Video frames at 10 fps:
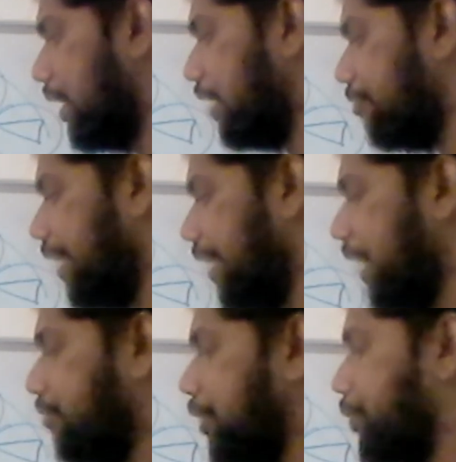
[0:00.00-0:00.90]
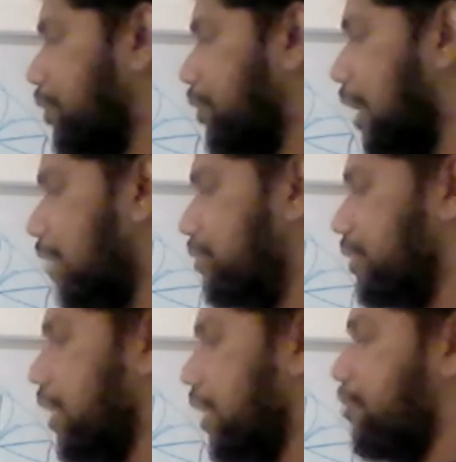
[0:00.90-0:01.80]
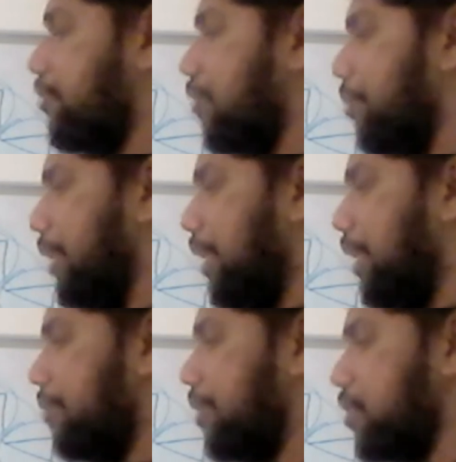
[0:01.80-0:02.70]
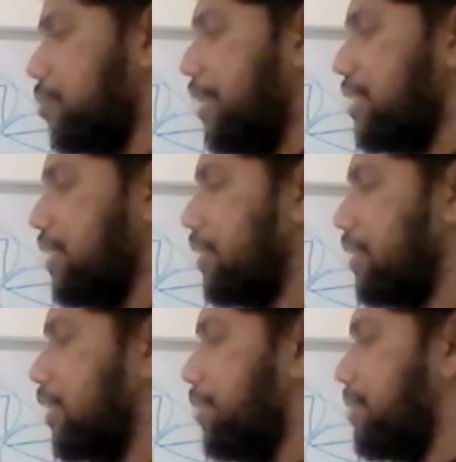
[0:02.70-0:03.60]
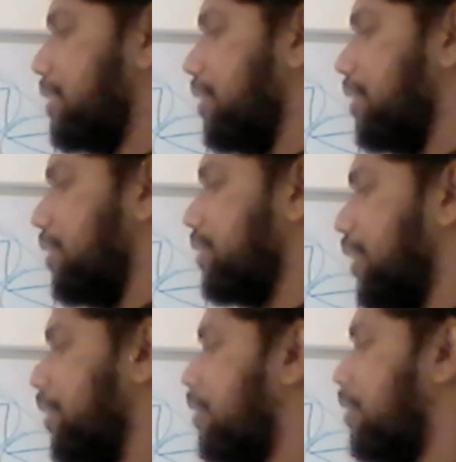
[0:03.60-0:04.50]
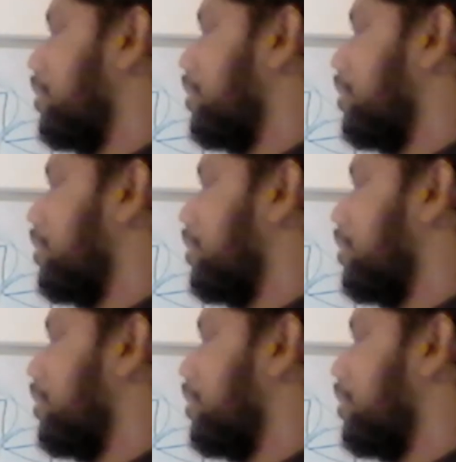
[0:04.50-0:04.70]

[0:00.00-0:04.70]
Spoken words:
In fact, we should have started from here because benzene 30% is here.